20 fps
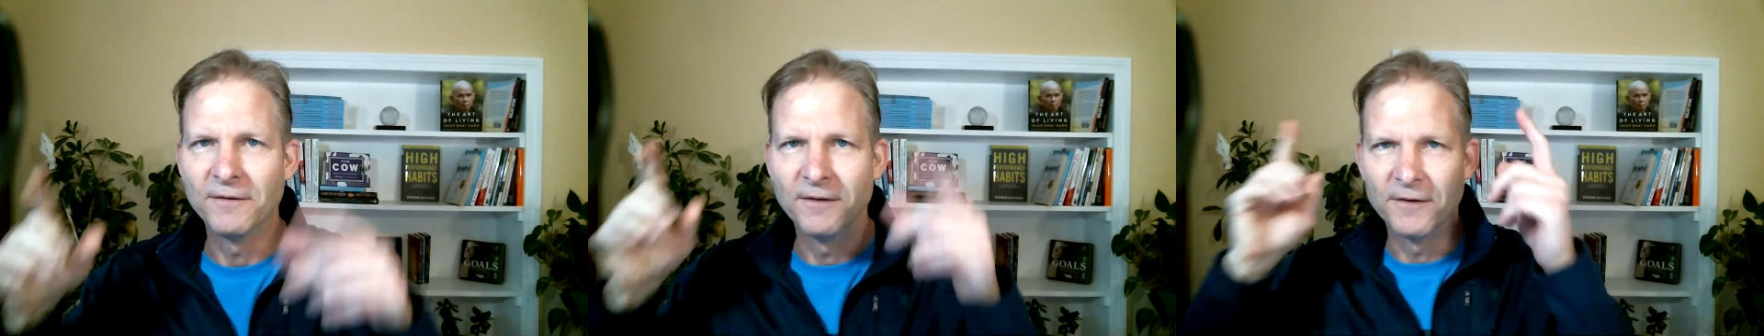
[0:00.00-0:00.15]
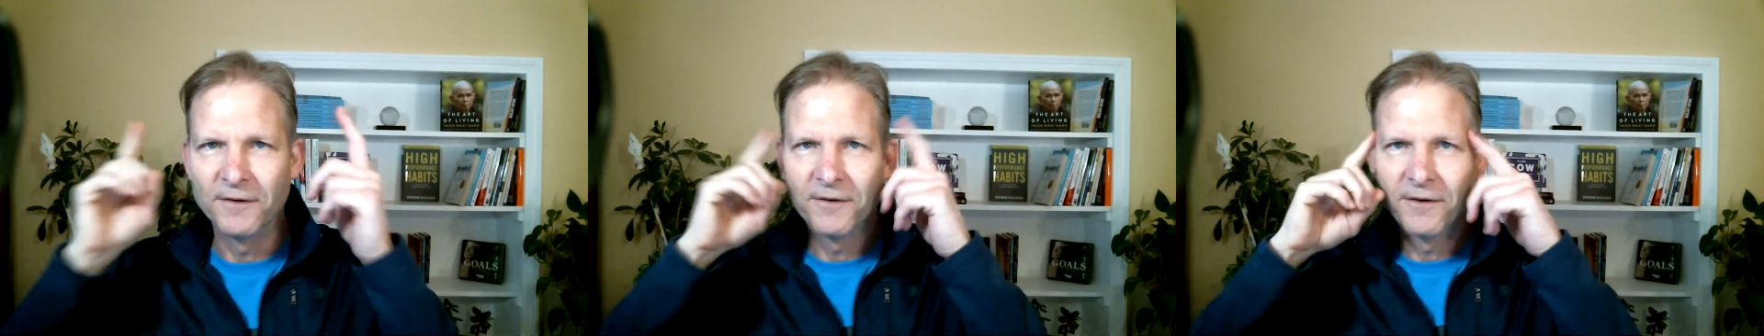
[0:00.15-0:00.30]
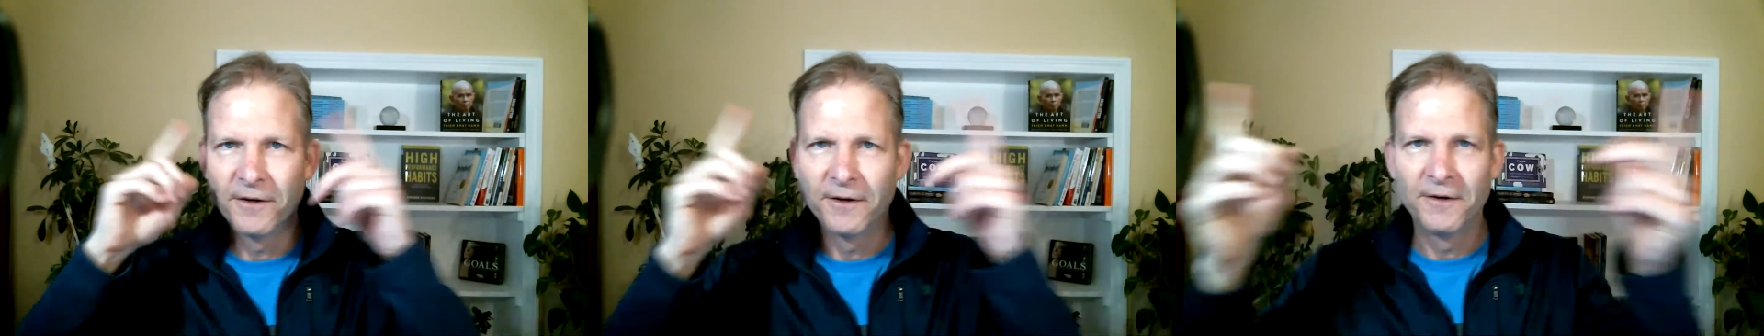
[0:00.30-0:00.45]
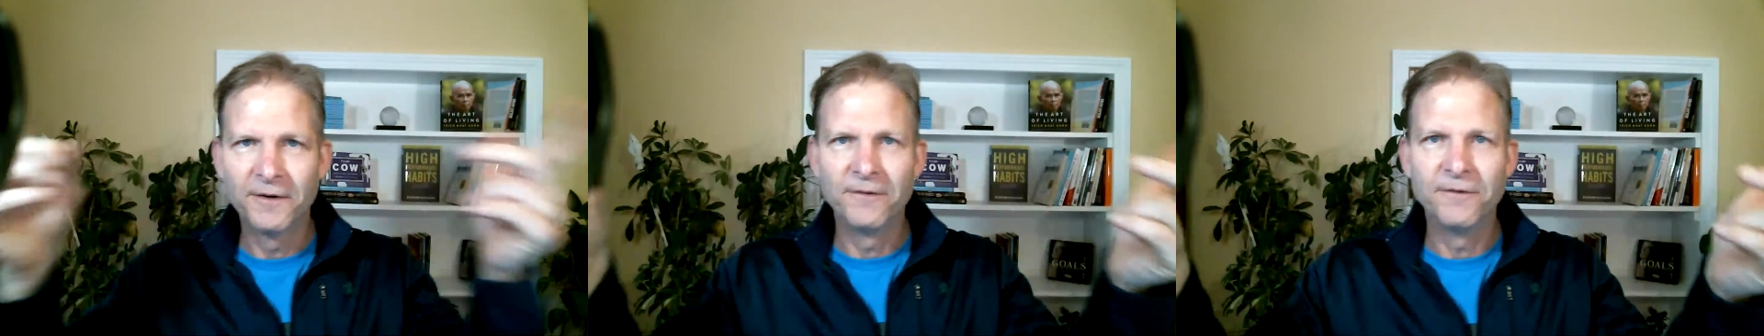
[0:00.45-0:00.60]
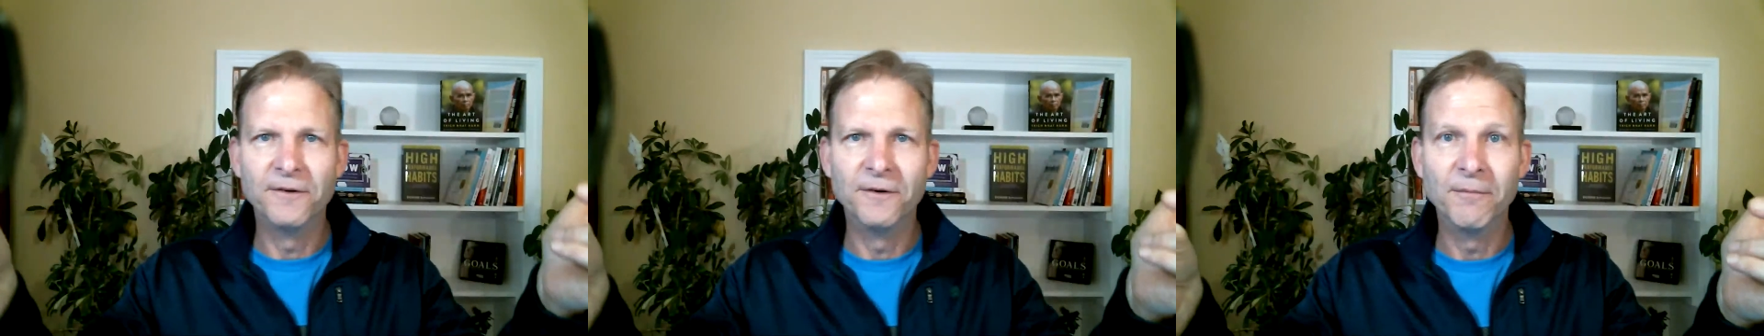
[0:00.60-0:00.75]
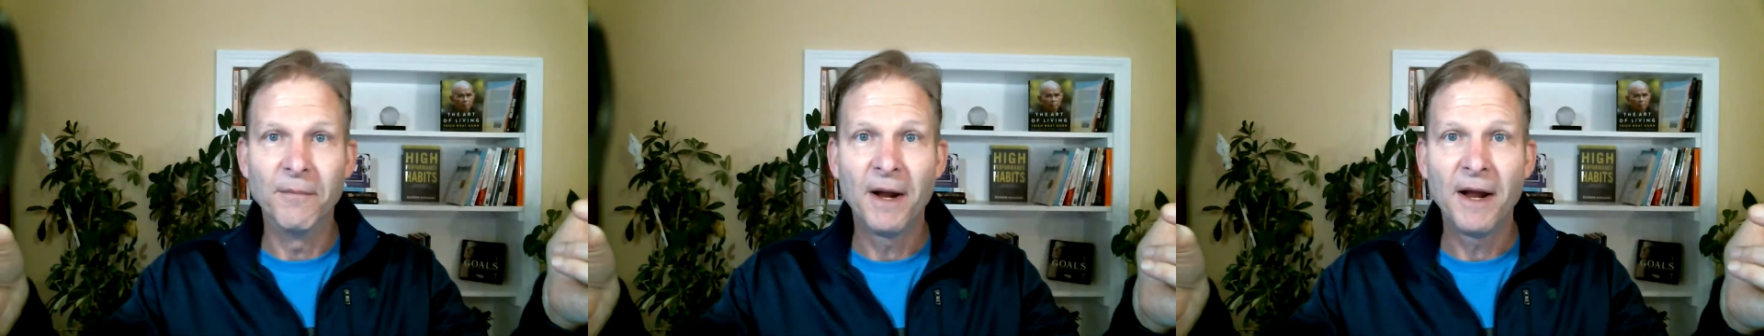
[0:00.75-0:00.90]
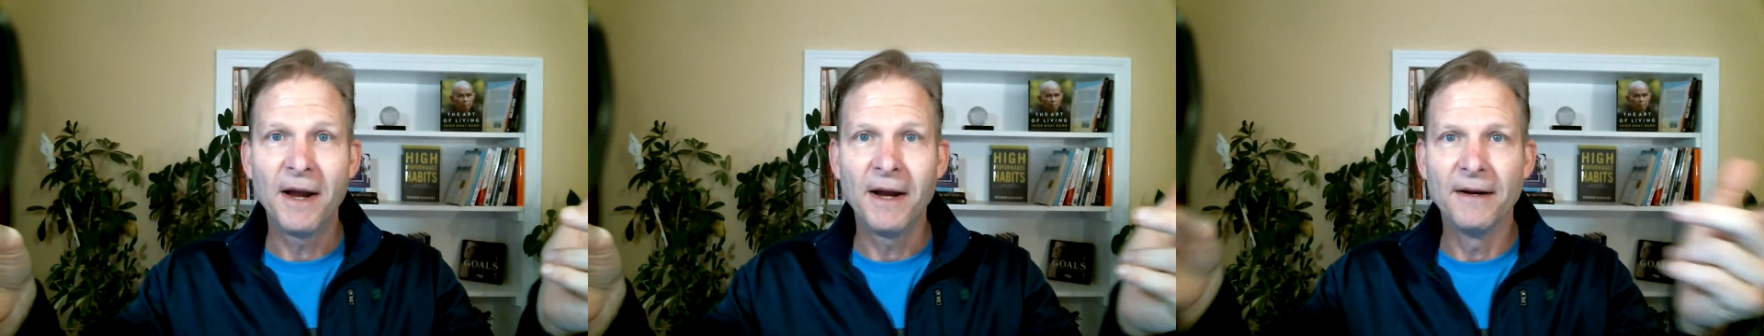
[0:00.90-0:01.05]
it triggers your
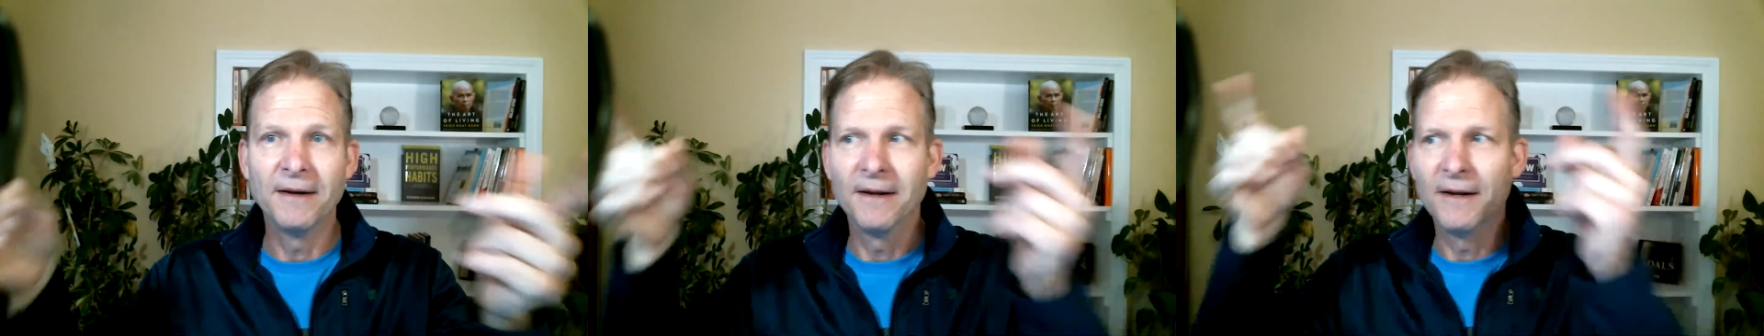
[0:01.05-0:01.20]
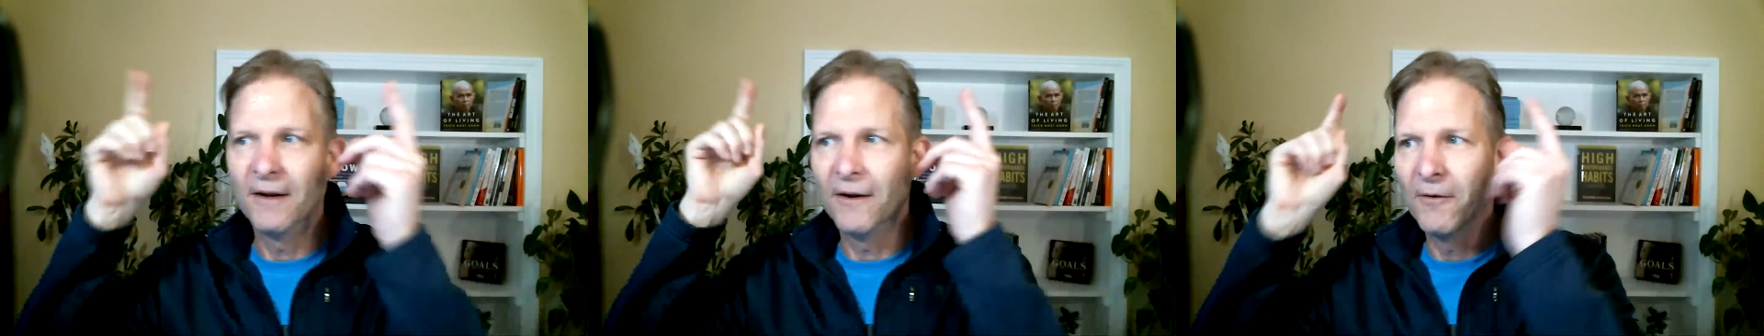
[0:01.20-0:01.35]
mind and,